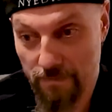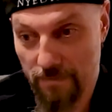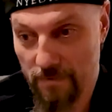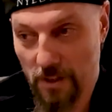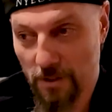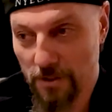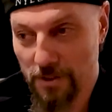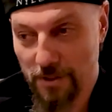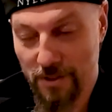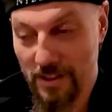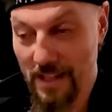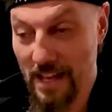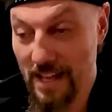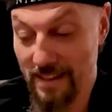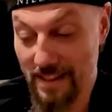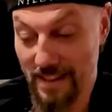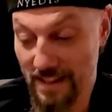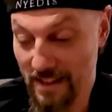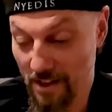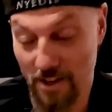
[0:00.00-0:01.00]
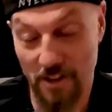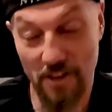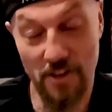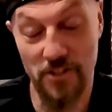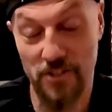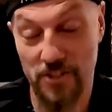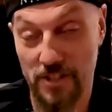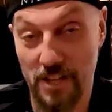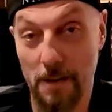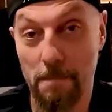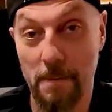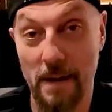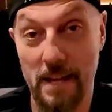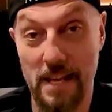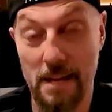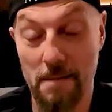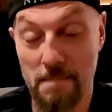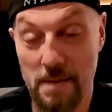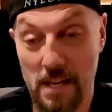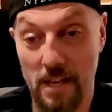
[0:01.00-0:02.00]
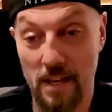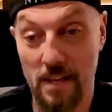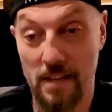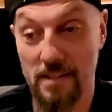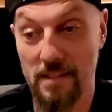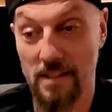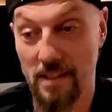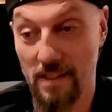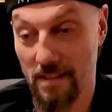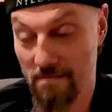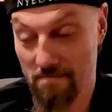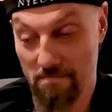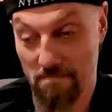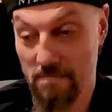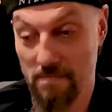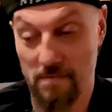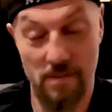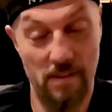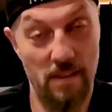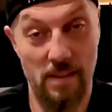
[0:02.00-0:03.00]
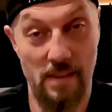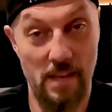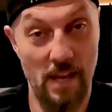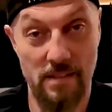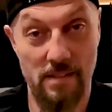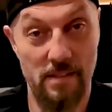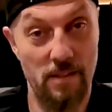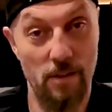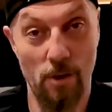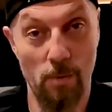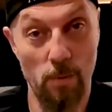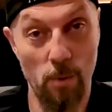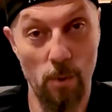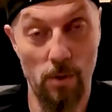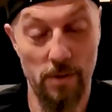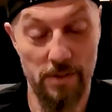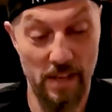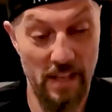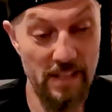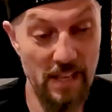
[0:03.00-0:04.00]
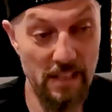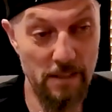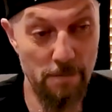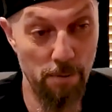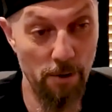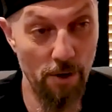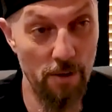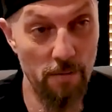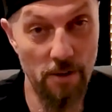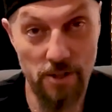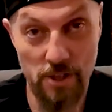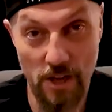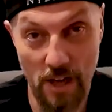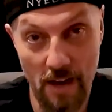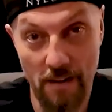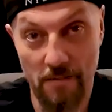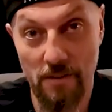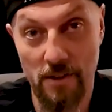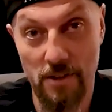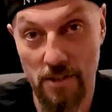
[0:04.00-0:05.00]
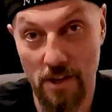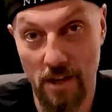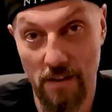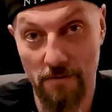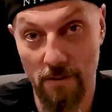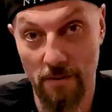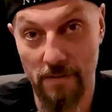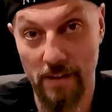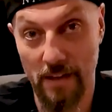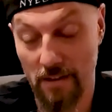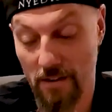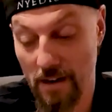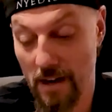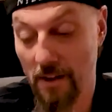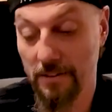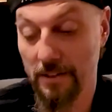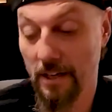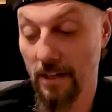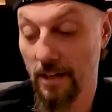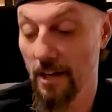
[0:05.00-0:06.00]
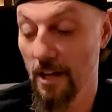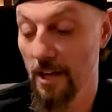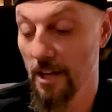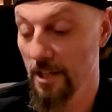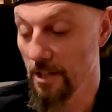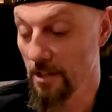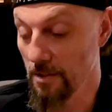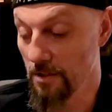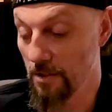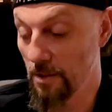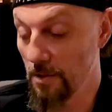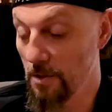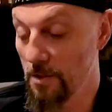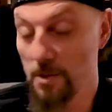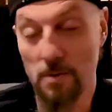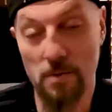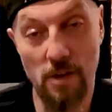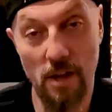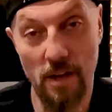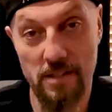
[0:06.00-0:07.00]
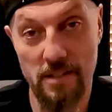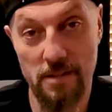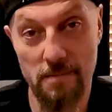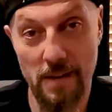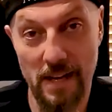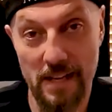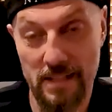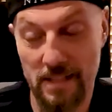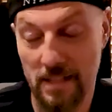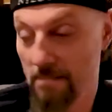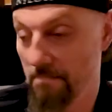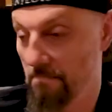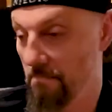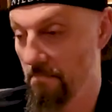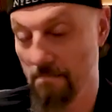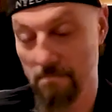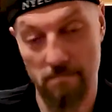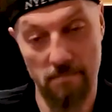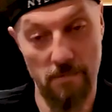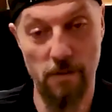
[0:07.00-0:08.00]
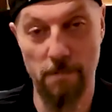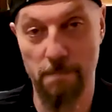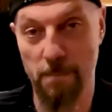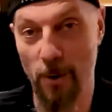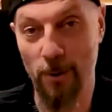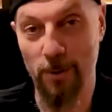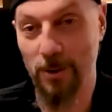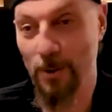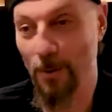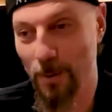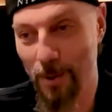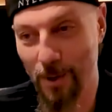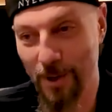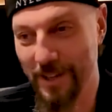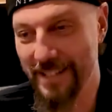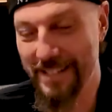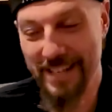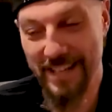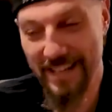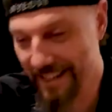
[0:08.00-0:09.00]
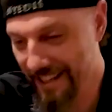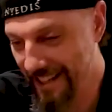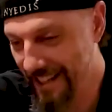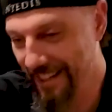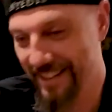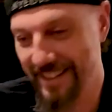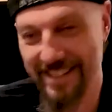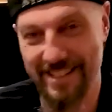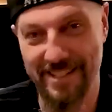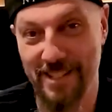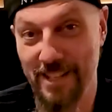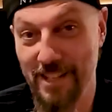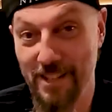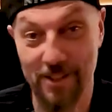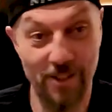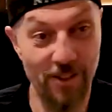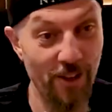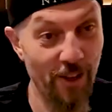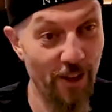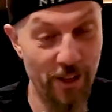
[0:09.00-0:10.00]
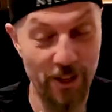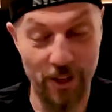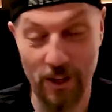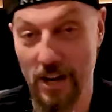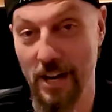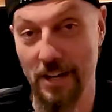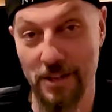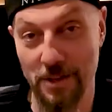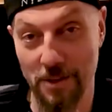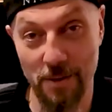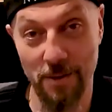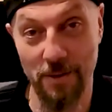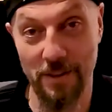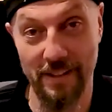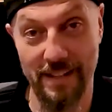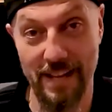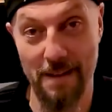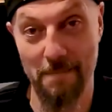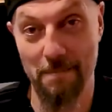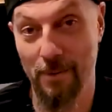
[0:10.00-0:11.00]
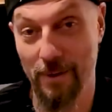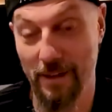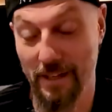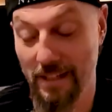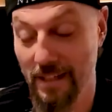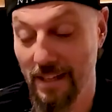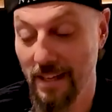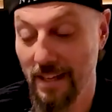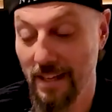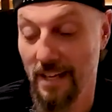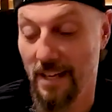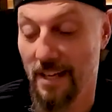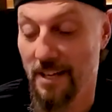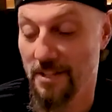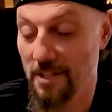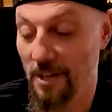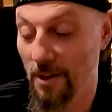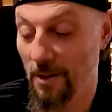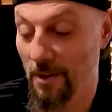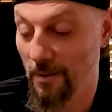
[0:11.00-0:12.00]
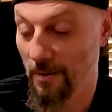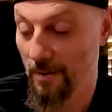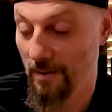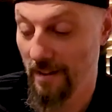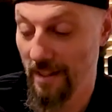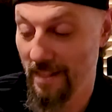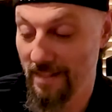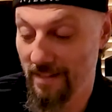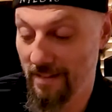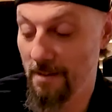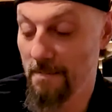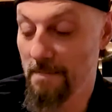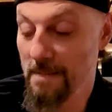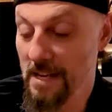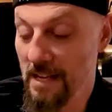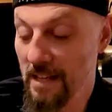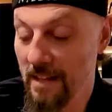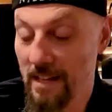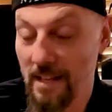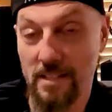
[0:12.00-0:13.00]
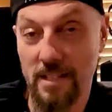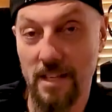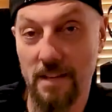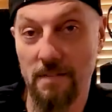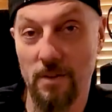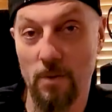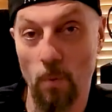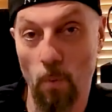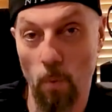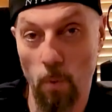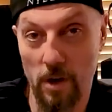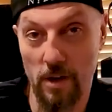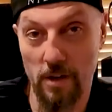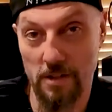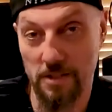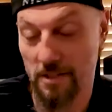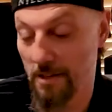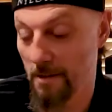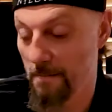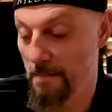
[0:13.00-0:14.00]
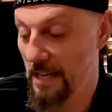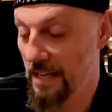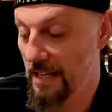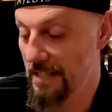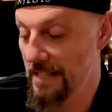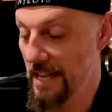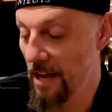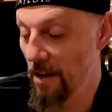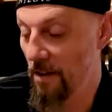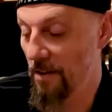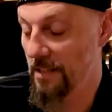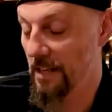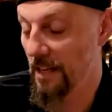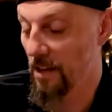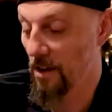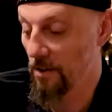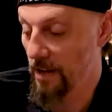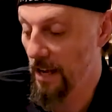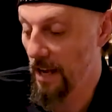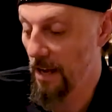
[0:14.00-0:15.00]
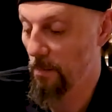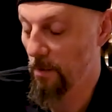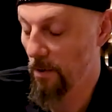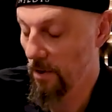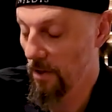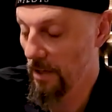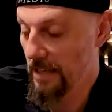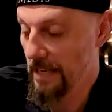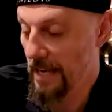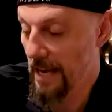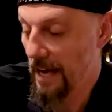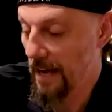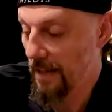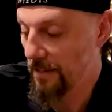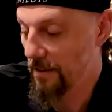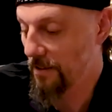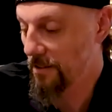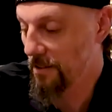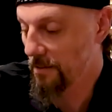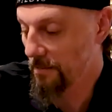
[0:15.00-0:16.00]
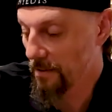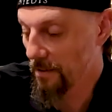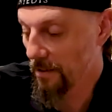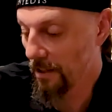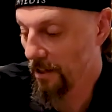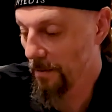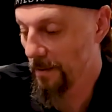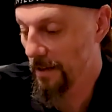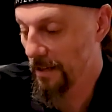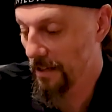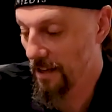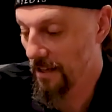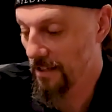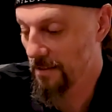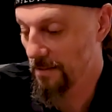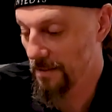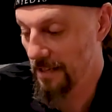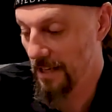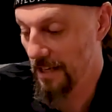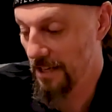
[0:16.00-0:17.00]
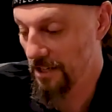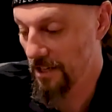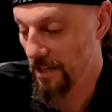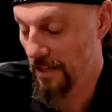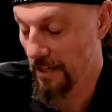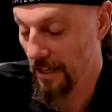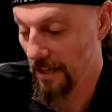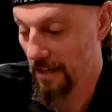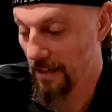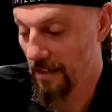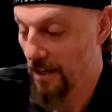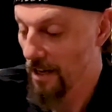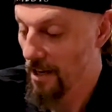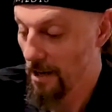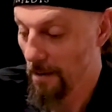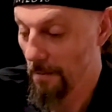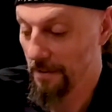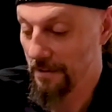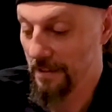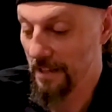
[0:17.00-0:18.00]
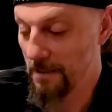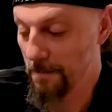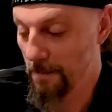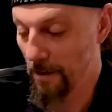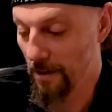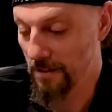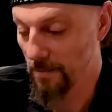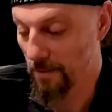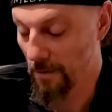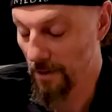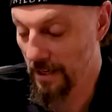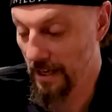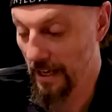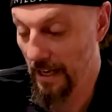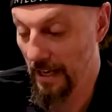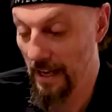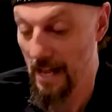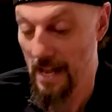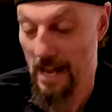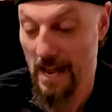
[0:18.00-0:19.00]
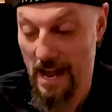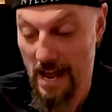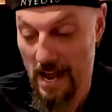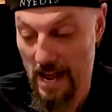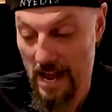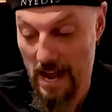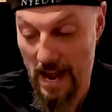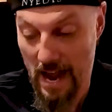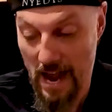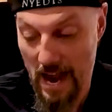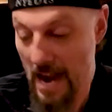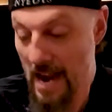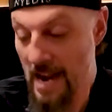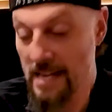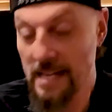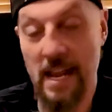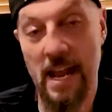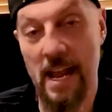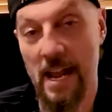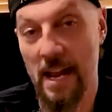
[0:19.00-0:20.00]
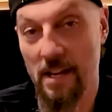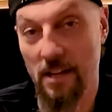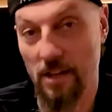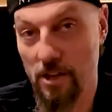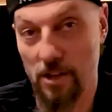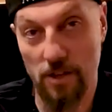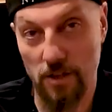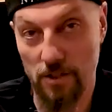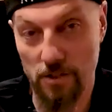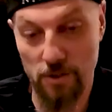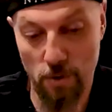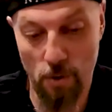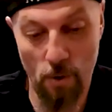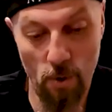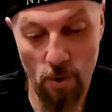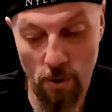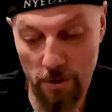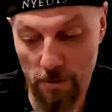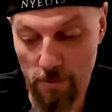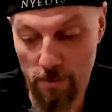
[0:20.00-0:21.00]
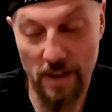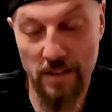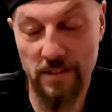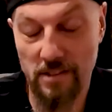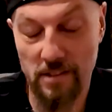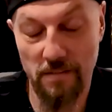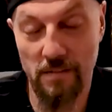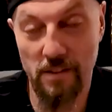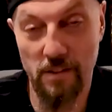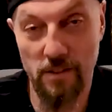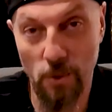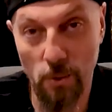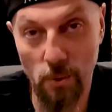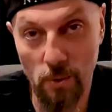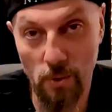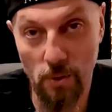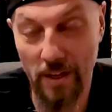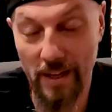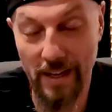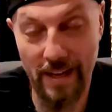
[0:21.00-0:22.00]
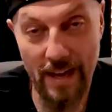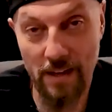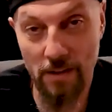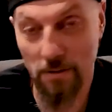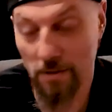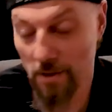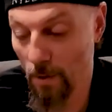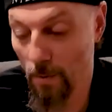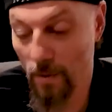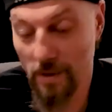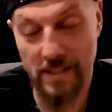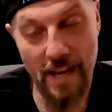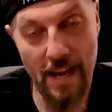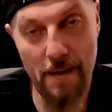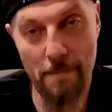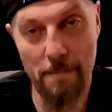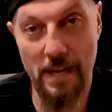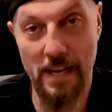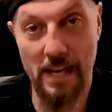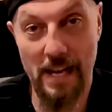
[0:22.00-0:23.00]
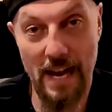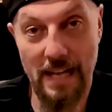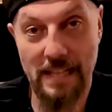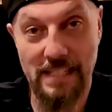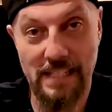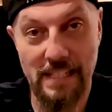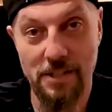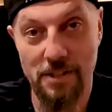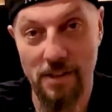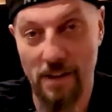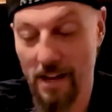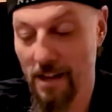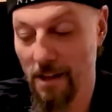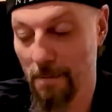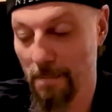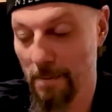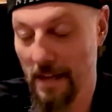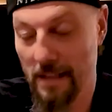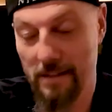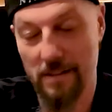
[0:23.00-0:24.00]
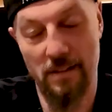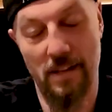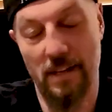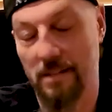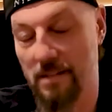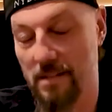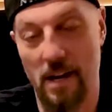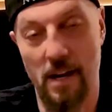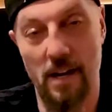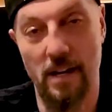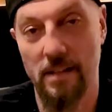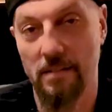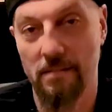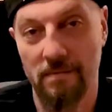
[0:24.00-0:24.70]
then they're going to stick by that because that's their rules. And that's pretty much every software vendor out there. As soon as you customize it, you broke the warranty, you cut the seal, you're on your own at that point. So to me, that's even worse, because now it's like, okay, well, yeah, there's some little bit of customization in here, but this part's working. I can't control the rest of the tool, and I don't know what's happening. I need your help. And they're like, sorry,